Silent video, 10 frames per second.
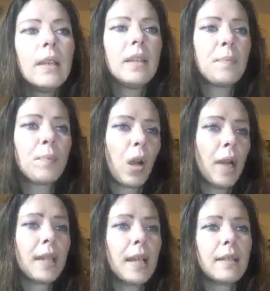This
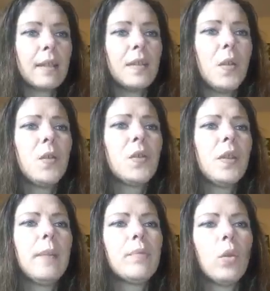process is
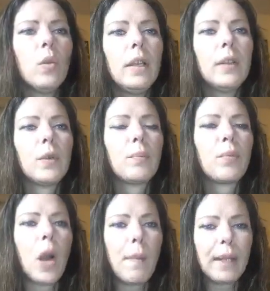usually employed through
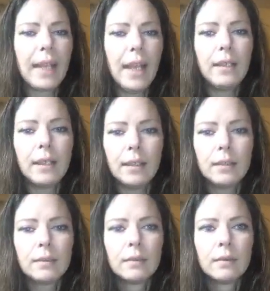propaganda.
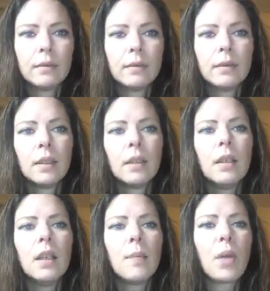
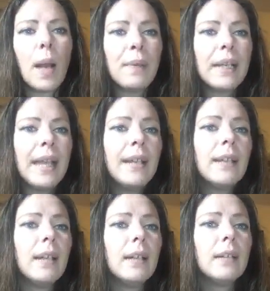
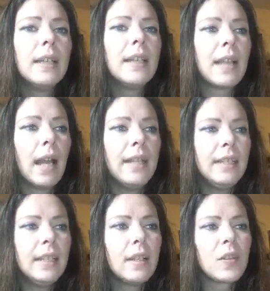Propaganda is
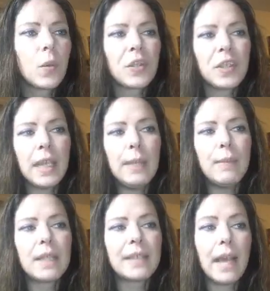ideas or
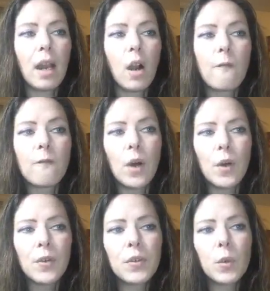statements that are
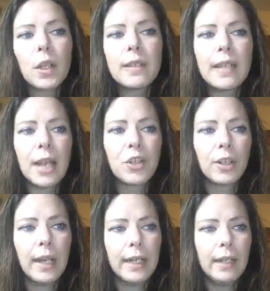false or
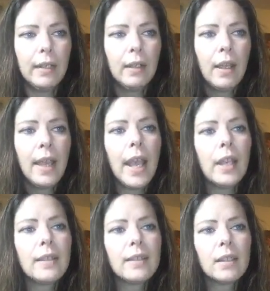exaggerated
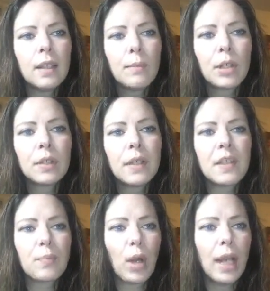and is deliberately
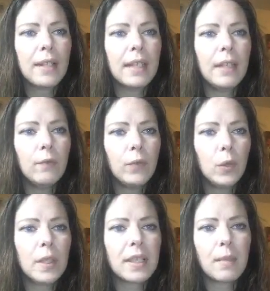spread to
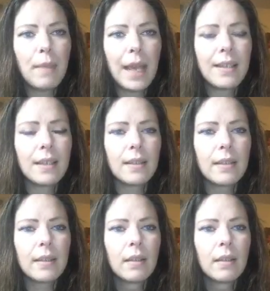influence the masses.